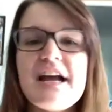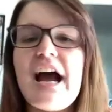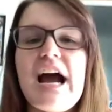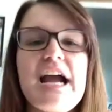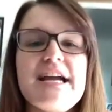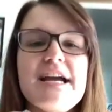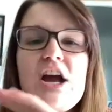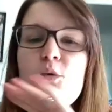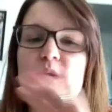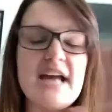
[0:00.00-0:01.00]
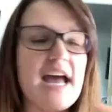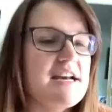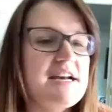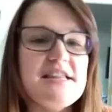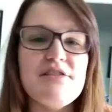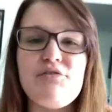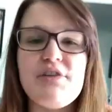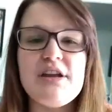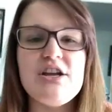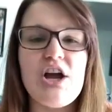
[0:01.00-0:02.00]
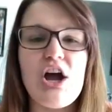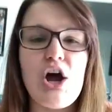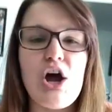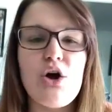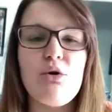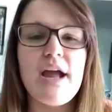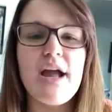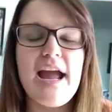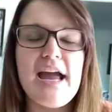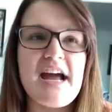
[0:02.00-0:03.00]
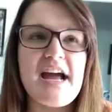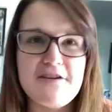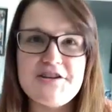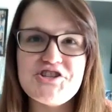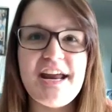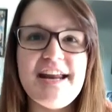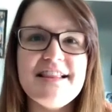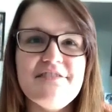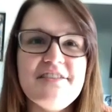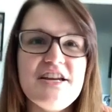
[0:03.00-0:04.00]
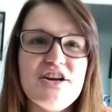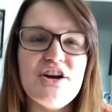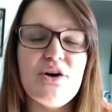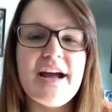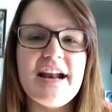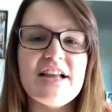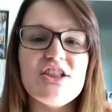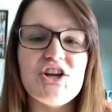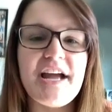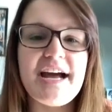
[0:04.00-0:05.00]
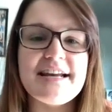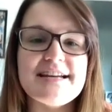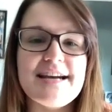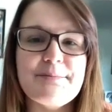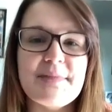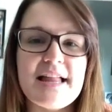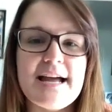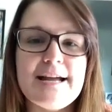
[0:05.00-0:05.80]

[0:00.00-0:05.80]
I was editing the video and I finished editing the video and I look at it and I'm like,